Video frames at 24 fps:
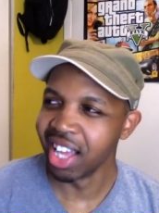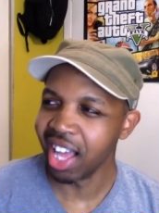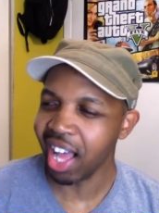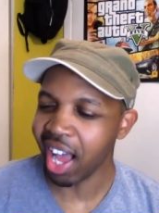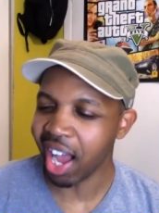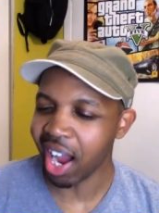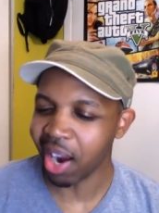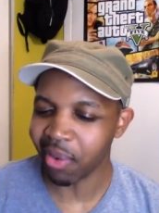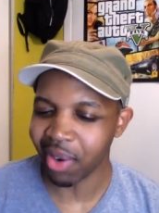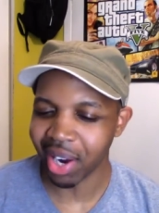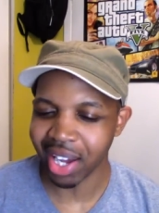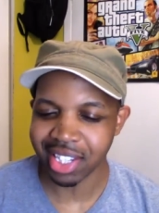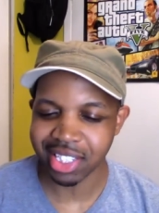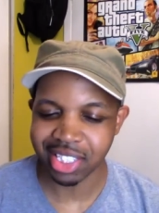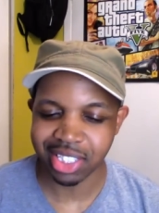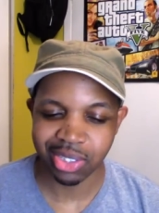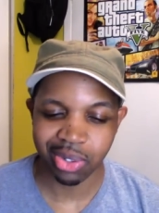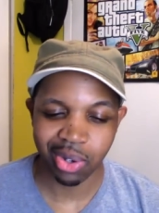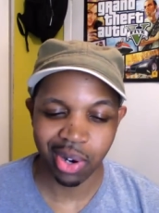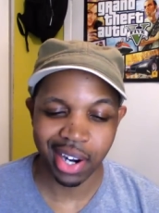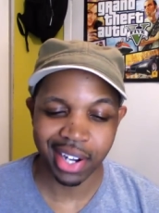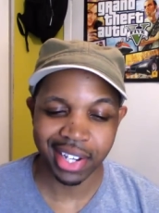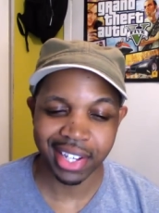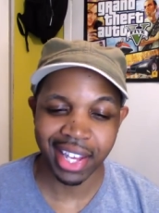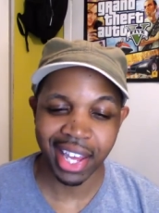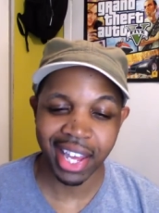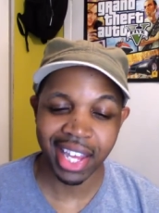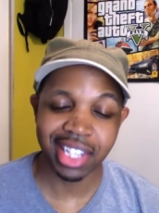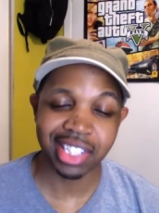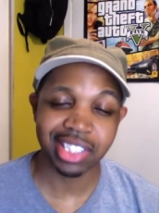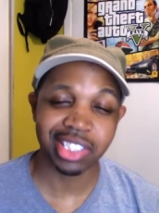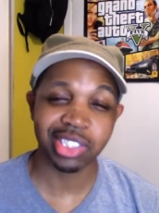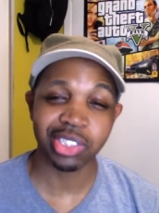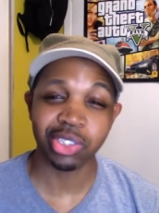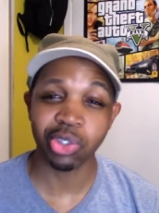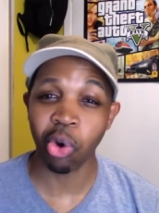Alright, so our
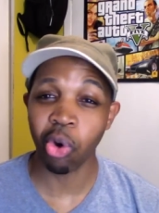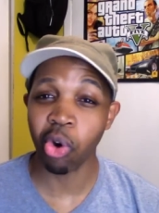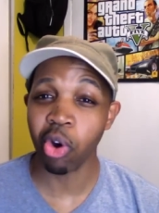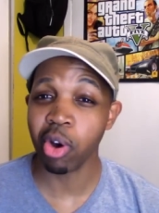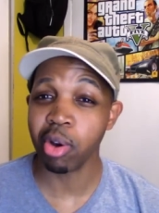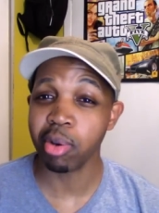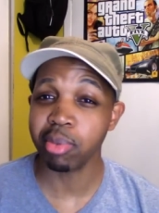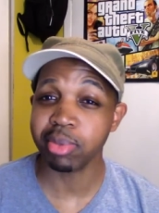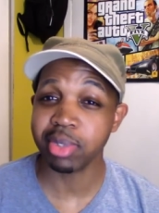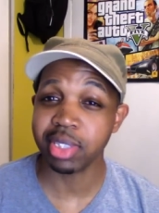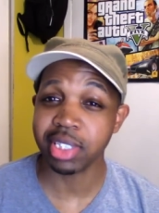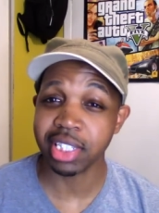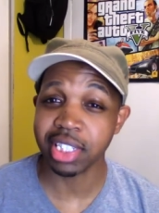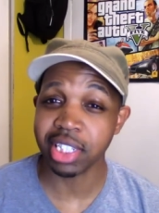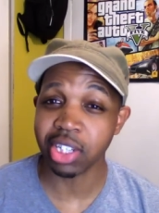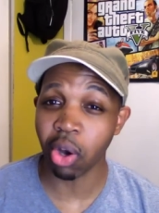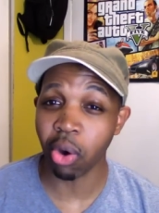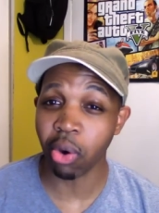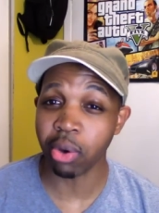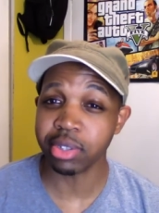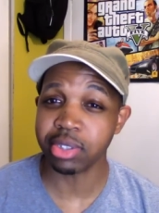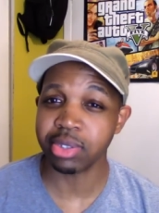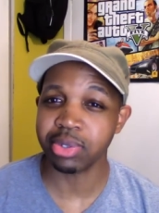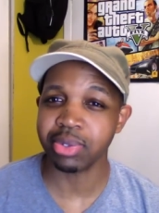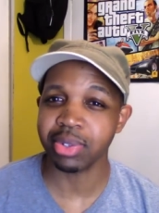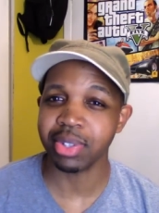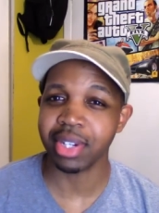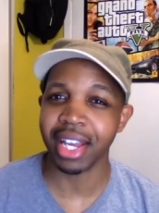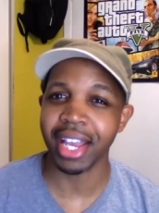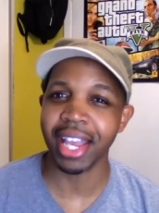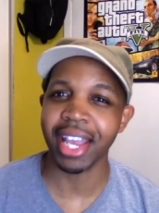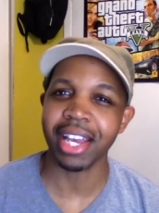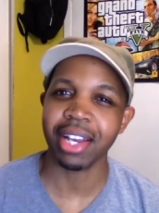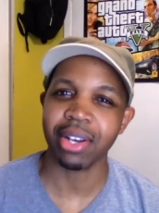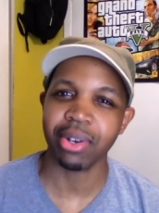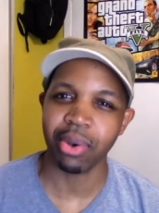gang storms the Ultra
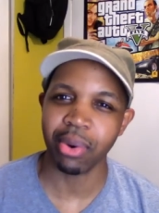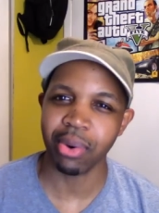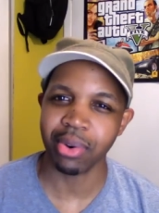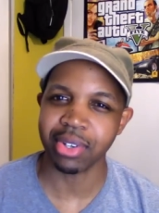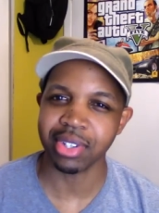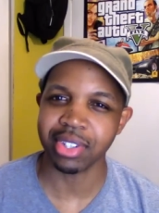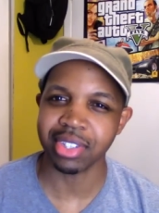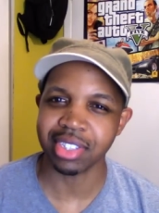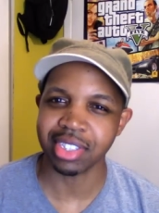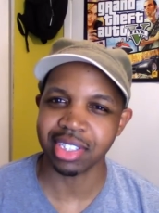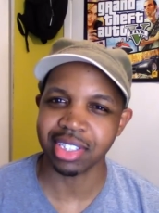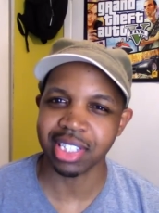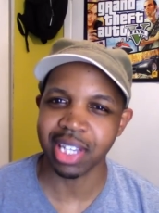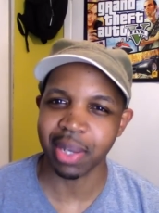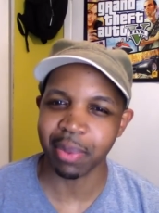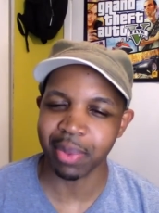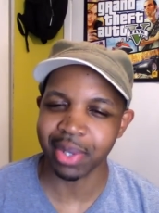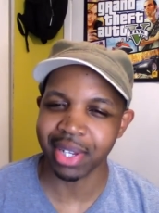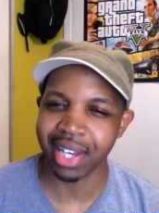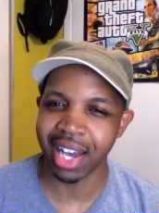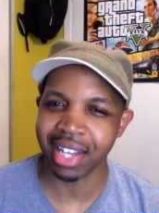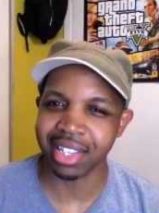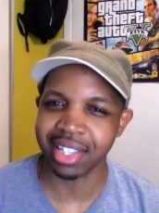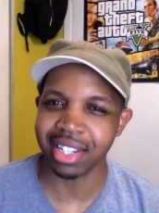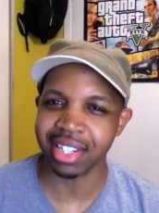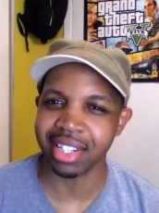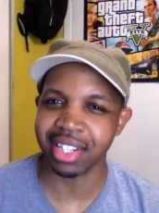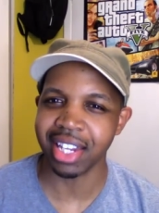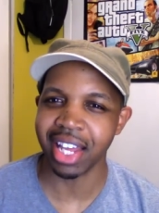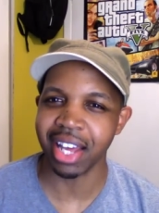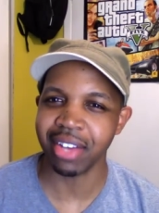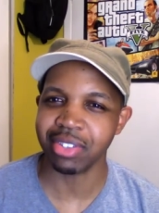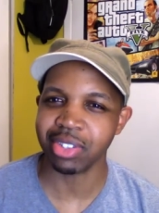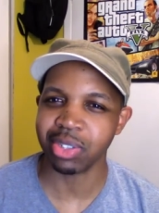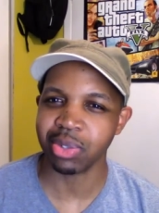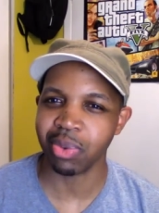headquarters, and we got the
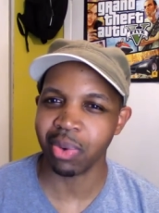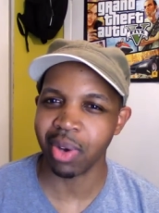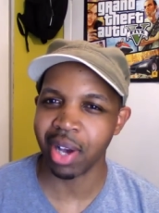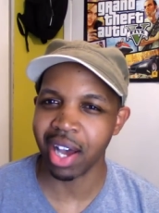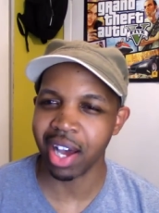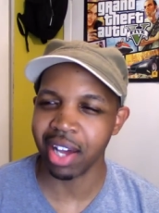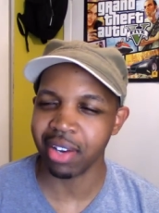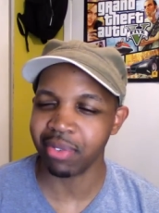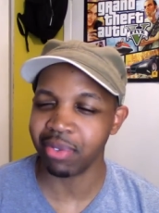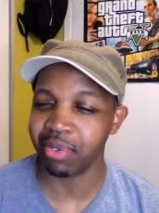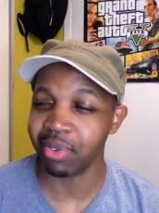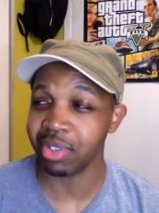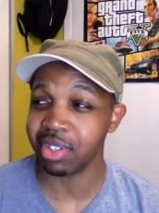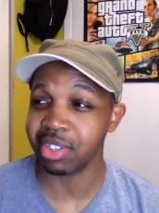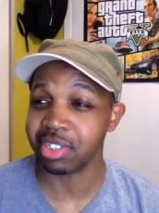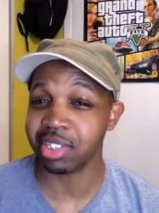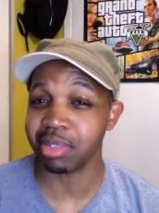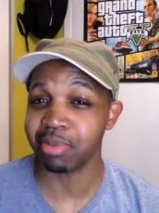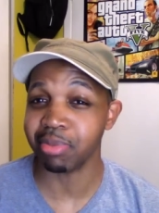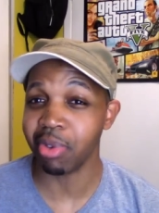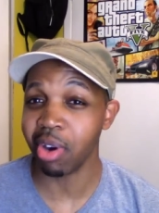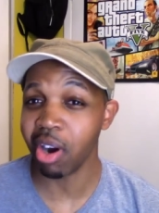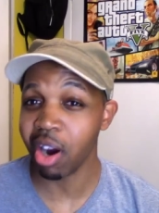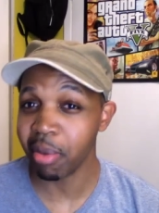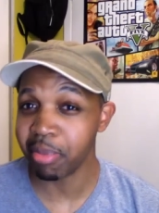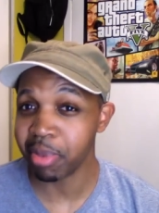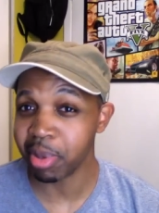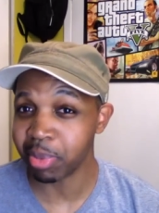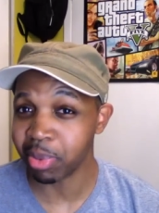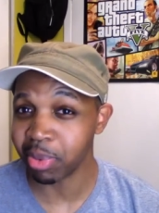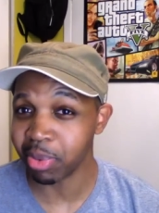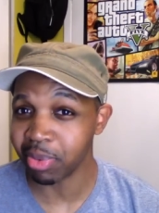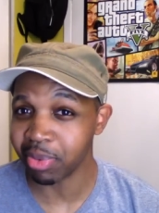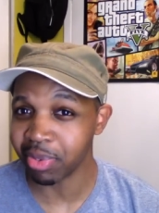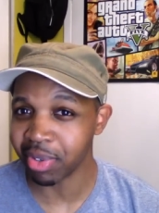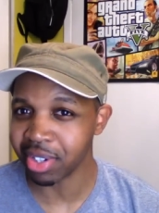Death Squad full of Tomorrow
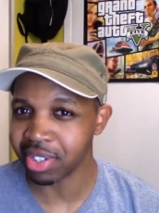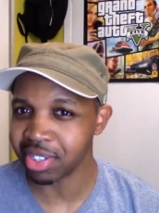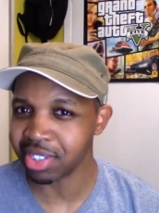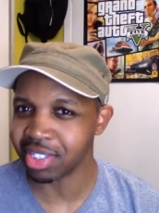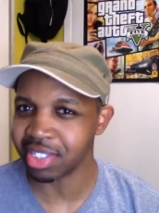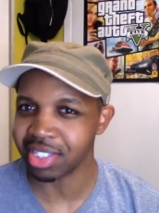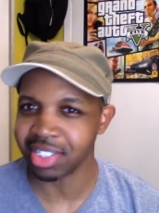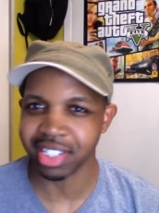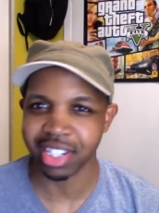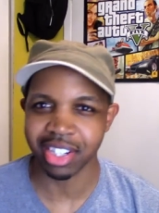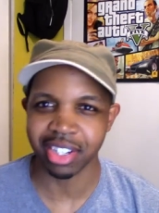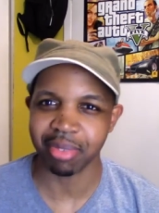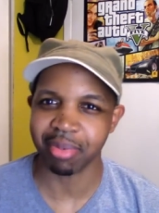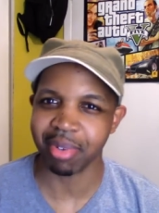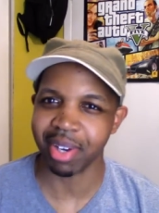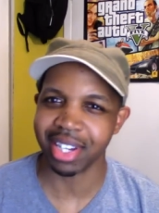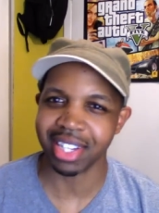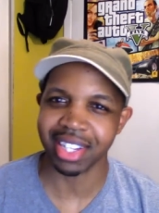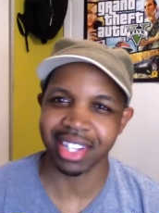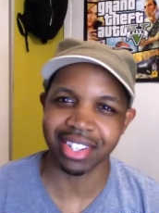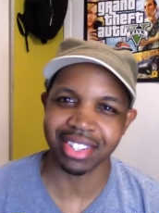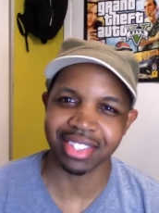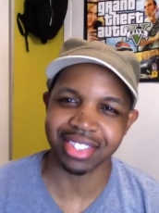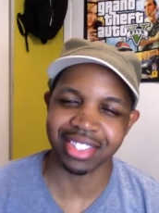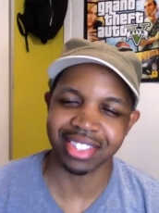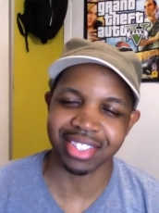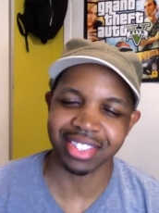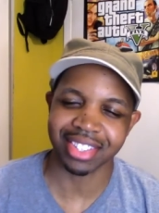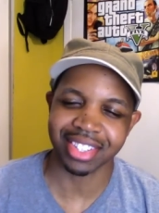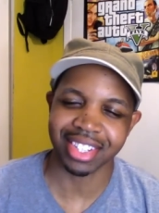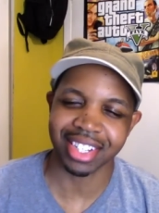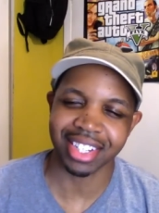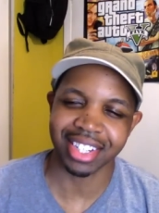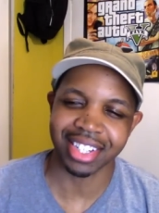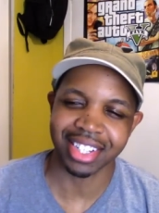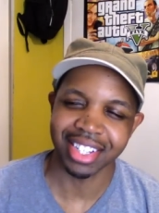People versus everybody else.
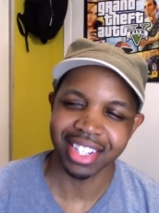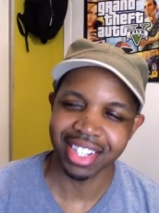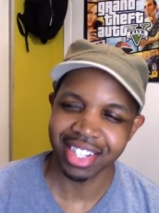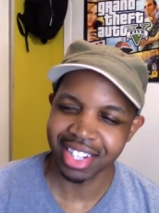Okay,